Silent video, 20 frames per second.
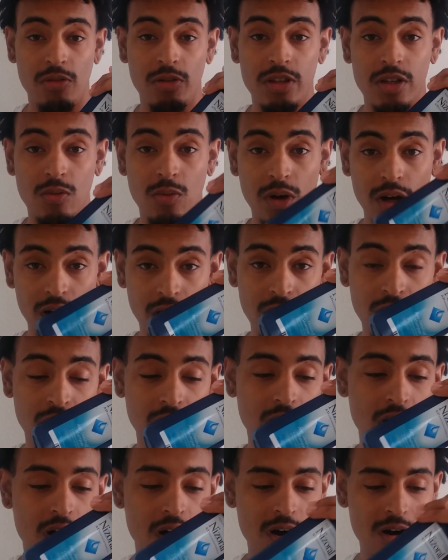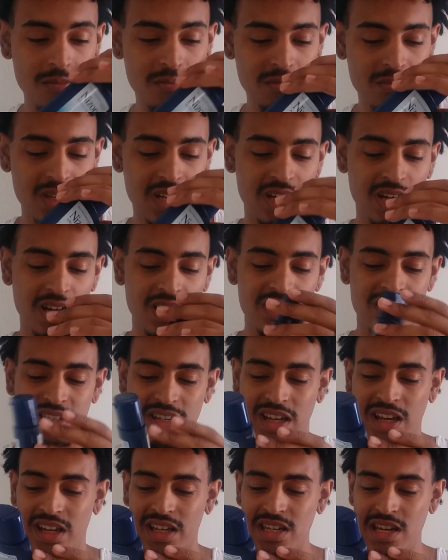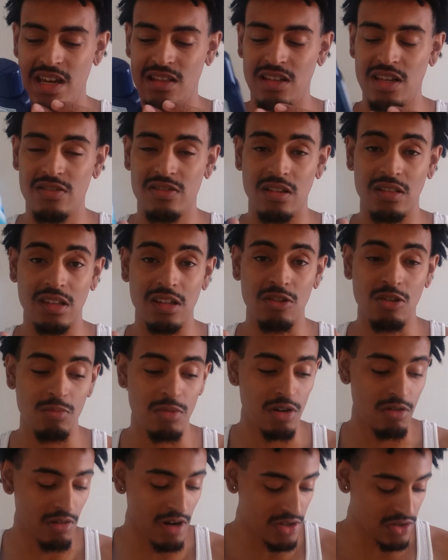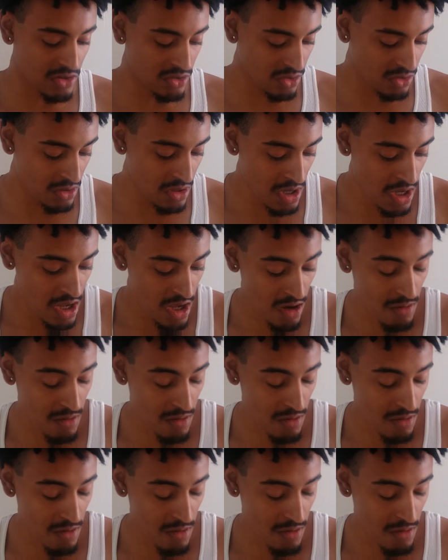really well because it can leave a little bit of residue.